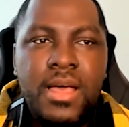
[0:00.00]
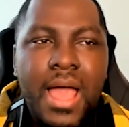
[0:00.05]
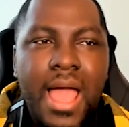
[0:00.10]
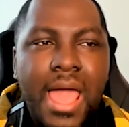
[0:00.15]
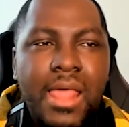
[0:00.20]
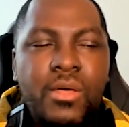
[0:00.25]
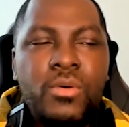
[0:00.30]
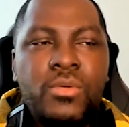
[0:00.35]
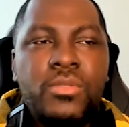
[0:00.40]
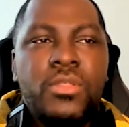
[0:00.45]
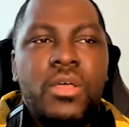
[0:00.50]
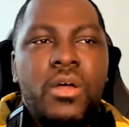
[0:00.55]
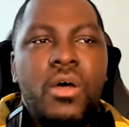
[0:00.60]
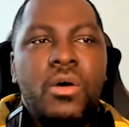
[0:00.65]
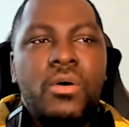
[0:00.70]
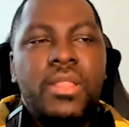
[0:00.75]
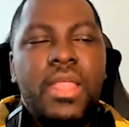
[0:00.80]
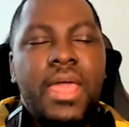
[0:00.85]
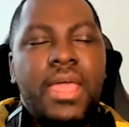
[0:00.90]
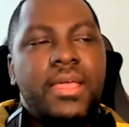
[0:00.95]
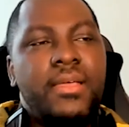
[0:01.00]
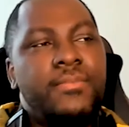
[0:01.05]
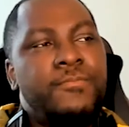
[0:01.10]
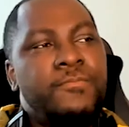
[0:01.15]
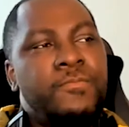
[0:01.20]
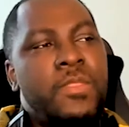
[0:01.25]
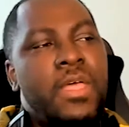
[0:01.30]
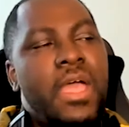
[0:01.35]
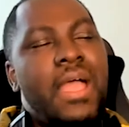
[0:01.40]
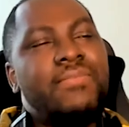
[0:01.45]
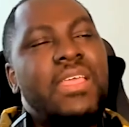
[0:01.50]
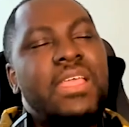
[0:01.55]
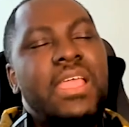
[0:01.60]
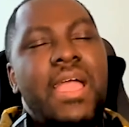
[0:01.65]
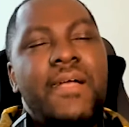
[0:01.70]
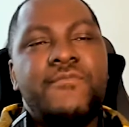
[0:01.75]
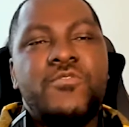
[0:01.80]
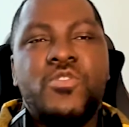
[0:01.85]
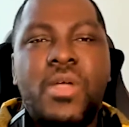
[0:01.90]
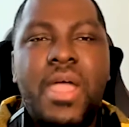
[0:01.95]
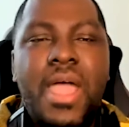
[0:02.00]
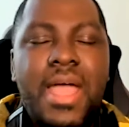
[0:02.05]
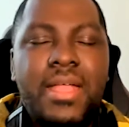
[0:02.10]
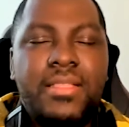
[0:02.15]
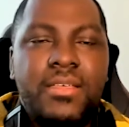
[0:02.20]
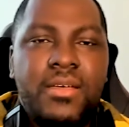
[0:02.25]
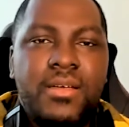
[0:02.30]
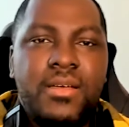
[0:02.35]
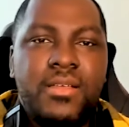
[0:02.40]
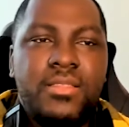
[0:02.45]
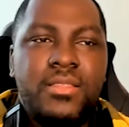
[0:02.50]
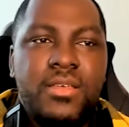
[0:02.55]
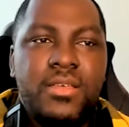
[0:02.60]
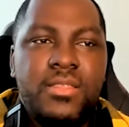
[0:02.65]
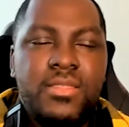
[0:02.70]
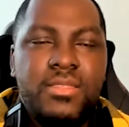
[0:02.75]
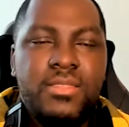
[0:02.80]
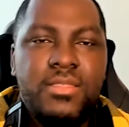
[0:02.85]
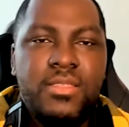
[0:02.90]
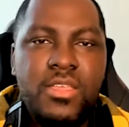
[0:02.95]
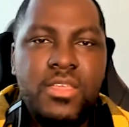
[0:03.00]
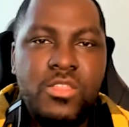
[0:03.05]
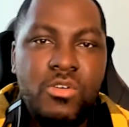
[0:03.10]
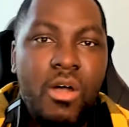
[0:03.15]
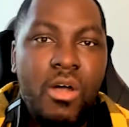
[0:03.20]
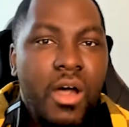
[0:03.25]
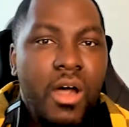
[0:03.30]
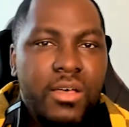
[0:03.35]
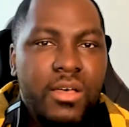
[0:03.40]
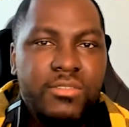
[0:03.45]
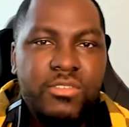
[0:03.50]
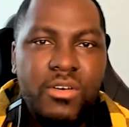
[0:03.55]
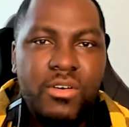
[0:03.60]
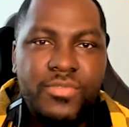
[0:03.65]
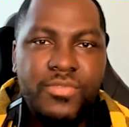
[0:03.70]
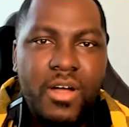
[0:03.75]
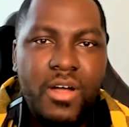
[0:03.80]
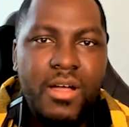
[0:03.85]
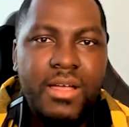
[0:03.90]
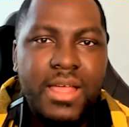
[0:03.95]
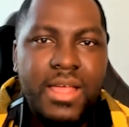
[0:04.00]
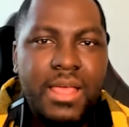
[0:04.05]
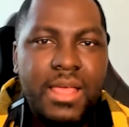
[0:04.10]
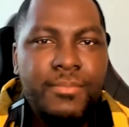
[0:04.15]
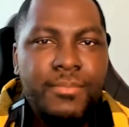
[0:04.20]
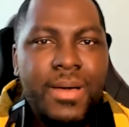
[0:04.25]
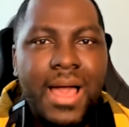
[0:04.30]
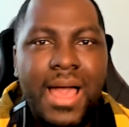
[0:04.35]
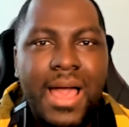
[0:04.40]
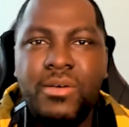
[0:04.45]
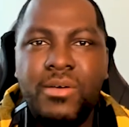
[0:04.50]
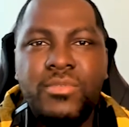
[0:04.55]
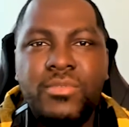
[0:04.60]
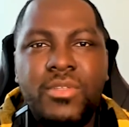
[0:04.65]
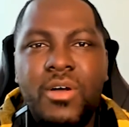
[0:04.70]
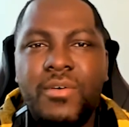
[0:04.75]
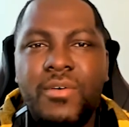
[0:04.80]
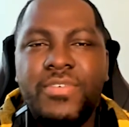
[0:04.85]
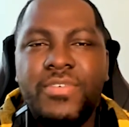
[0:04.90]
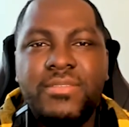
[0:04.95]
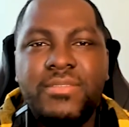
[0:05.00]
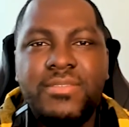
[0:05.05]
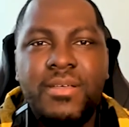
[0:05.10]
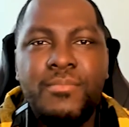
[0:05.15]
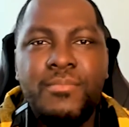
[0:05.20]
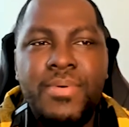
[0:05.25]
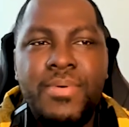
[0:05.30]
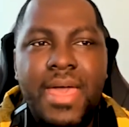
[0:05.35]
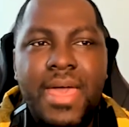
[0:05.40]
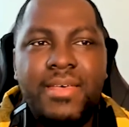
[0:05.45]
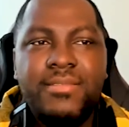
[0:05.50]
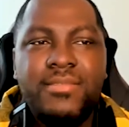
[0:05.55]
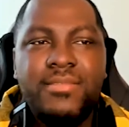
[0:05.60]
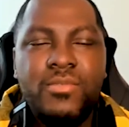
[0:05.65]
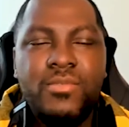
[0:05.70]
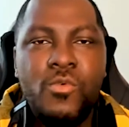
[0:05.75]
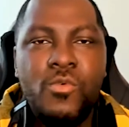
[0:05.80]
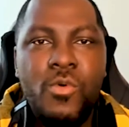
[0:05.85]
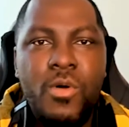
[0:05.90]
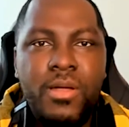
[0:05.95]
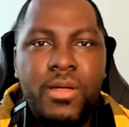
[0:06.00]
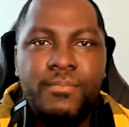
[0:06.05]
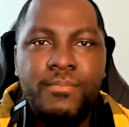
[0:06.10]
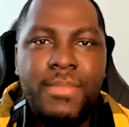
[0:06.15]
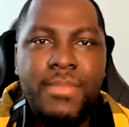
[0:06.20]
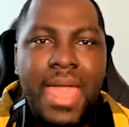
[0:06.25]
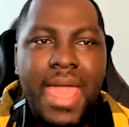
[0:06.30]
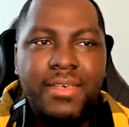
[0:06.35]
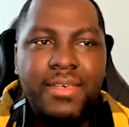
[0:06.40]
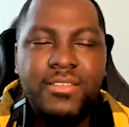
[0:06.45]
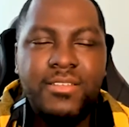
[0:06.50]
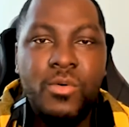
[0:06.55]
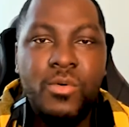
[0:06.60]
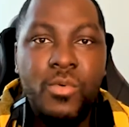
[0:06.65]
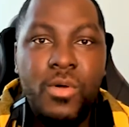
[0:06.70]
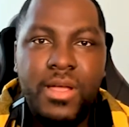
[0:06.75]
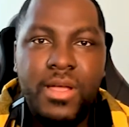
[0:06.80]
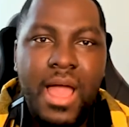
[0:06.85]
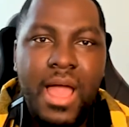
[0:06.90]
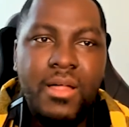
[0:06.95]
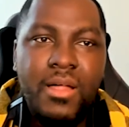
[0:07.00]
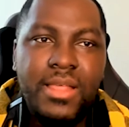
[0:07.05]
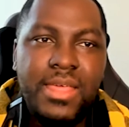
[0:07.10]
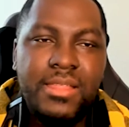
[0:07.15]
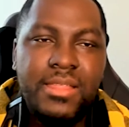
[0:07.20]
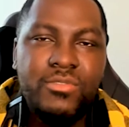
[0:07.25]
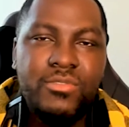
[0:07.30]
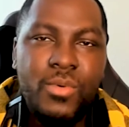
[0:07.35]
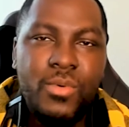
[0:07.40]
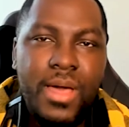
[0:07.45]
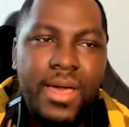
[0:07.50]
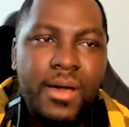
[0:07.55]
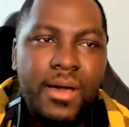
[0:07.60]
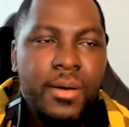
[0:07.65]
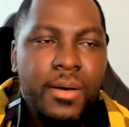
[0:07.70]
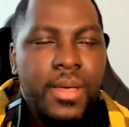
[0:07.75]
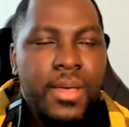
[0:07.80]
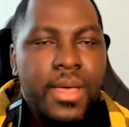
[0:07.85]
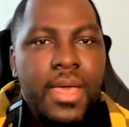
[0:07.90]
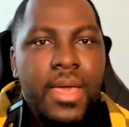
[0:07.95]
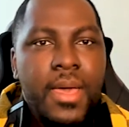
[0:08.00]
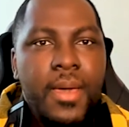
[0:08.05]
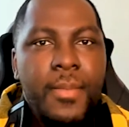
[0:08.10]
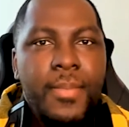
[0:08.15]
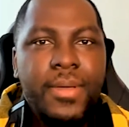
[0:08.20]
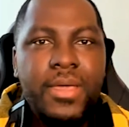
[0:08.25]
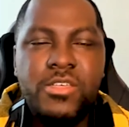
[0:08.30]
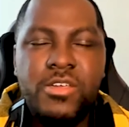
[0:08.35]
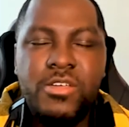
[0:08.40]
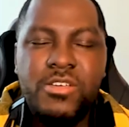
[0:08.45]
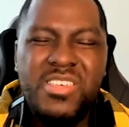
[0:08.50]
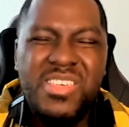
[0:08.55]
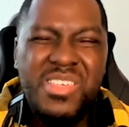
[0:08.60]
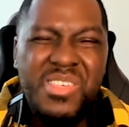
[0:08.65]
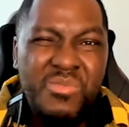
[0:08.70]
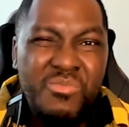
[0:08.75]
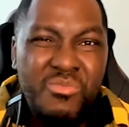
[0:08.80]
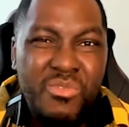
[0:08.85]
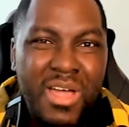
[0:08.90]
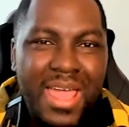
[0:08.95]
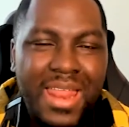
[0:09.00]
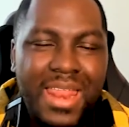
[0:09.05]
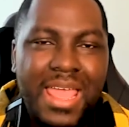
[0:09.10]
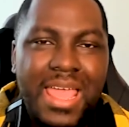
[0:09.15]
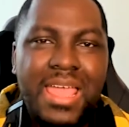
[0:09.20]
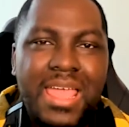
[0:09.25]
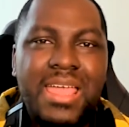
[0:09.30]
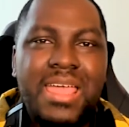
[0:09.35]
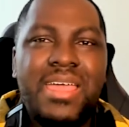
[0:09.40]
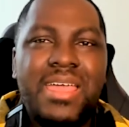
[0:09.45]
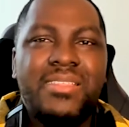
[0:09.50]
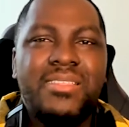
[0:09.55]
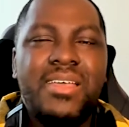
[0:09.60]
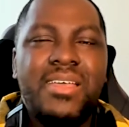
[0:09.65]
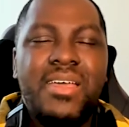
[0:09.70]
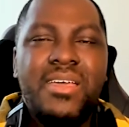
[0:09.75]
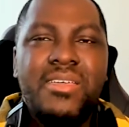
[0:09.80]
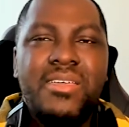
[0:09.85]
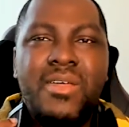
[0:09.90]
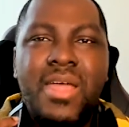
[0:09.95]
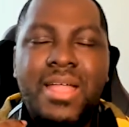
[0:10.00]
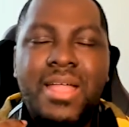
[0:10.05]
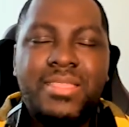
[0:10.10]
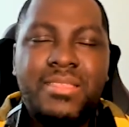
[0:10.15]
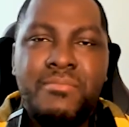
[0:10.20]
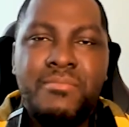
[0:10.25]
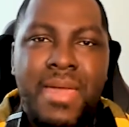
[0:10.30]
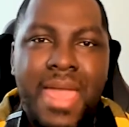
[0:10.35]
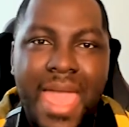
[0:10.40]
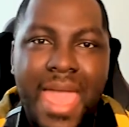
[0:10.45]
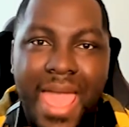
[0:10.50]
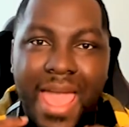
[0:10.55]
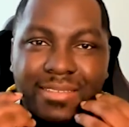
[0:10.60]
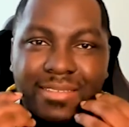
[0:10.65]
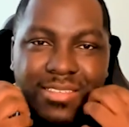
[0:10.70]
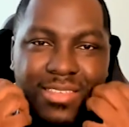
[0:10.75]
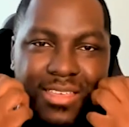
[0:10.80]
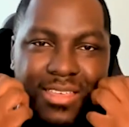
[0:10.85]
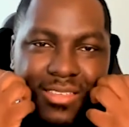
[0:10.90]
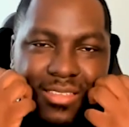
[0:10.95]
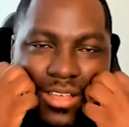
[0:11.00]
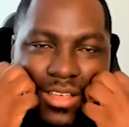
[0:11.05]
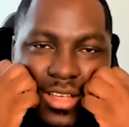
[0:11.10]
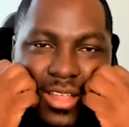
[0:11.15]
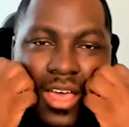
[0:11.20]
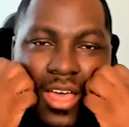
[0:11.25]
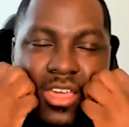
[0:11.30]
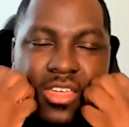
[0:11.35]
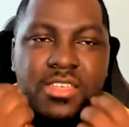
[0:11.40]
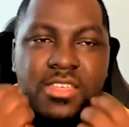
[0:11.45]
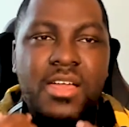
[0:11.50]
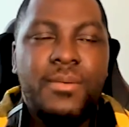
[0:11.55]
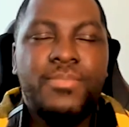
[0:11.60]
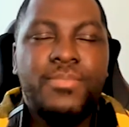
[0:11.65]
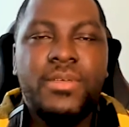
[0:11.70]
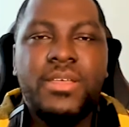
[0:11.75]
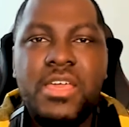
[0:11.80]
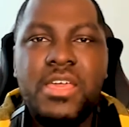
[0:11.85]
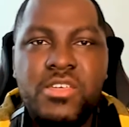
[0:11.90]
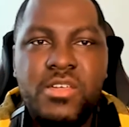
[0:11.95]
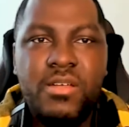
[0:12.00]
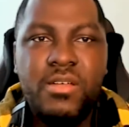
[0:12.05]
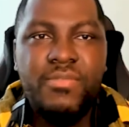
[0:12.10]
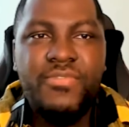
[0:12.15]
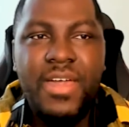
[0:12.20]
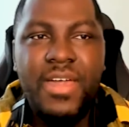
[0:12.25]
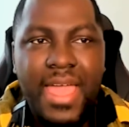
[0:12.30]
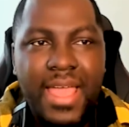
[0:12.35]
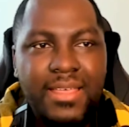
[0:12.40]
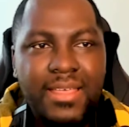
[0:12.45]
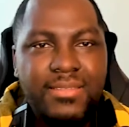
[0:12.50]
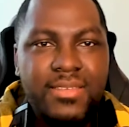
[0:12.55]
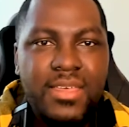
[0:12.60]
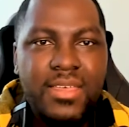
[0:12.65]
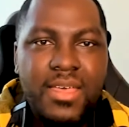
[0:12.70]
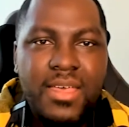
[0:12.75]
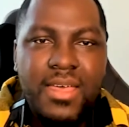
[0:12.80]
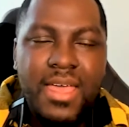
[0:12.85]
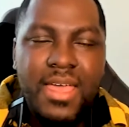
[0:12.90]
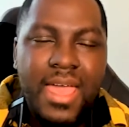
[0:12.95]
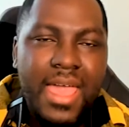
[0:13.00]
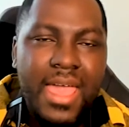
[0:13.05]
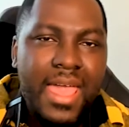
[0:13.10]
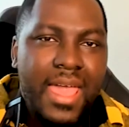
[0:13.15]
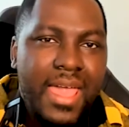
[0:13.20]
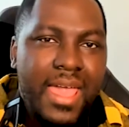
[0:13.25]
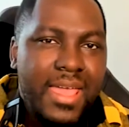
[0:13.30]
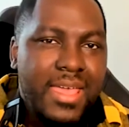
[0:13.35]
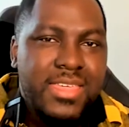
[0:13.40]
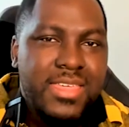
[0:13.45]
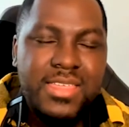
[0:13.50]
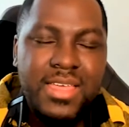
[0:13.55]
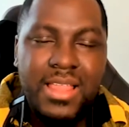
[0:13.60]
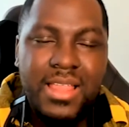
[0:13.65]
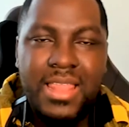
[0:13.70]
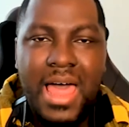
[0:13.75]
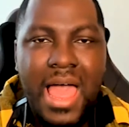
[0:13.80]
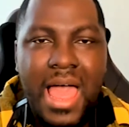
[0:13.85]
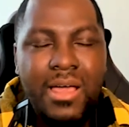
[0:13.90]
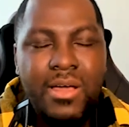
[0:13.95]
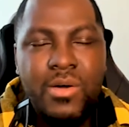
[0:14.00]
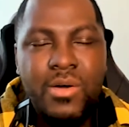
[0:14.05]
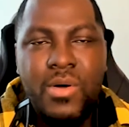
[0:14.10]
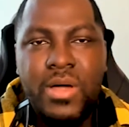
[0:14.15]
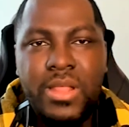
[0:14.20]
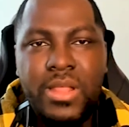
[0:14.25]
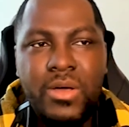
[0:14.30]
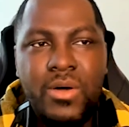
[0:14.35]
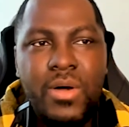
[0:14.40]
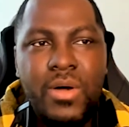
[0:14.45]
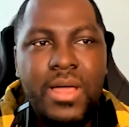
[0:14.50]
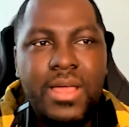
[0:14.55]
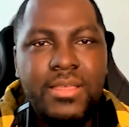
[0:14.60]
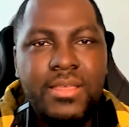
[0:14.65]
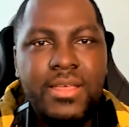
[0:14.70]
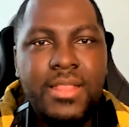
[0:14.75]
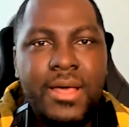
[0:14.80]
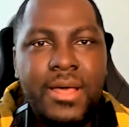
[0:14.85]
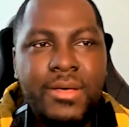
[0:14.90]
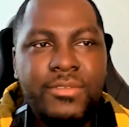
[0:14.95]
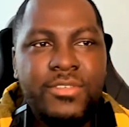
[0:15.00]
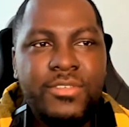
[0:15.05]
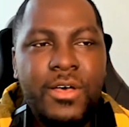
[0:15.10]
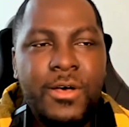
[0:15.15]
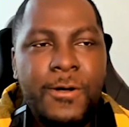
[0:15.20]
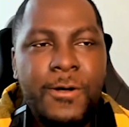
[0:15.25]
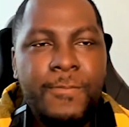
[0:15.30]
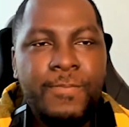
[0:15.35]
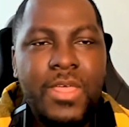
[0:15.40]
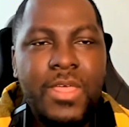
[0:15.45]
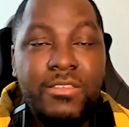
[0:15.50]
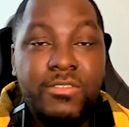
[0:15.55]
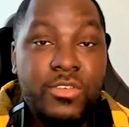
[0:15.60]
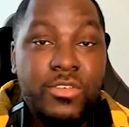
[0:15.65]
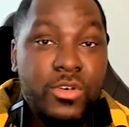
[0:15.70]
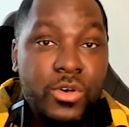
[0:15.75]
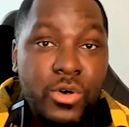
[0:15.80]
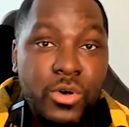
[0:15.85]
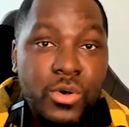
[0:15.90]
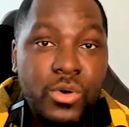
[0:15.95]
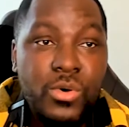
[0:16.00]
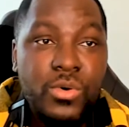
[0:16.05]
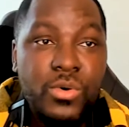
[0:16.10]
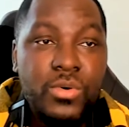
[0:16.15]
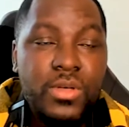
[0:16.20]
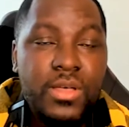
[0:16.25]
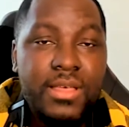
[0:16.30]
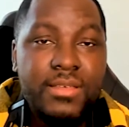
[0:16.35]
I don't know, like, I think I've tried to jog so far in it, but I don't know if it's the best work mask to work out in as well, because you're sweating and you got the mask that's clenched up against your face, and it's just a lot going on, you know. So it's cool.